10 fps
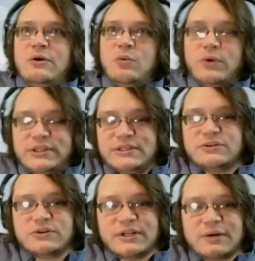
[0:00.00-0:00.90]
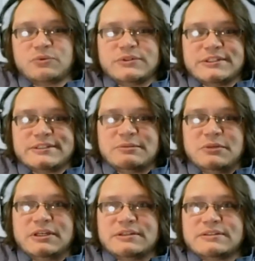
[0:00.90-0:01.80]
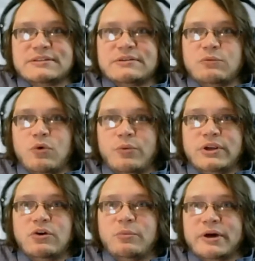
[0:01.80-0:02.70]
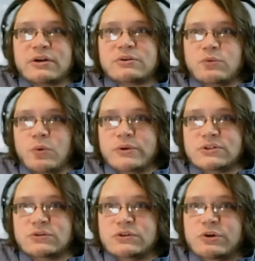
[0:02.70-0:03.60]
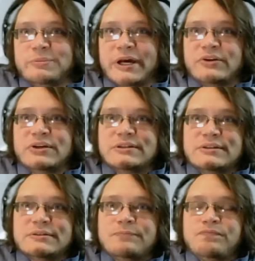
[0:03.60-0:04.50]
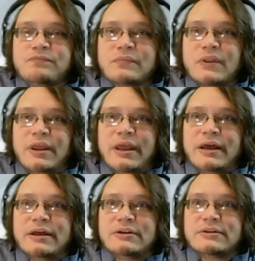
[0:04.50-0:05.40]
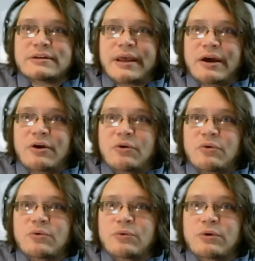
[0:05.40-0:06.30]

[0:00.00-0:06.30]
what the endocannabinoid system is, what we know about it, what we don't know about it, and how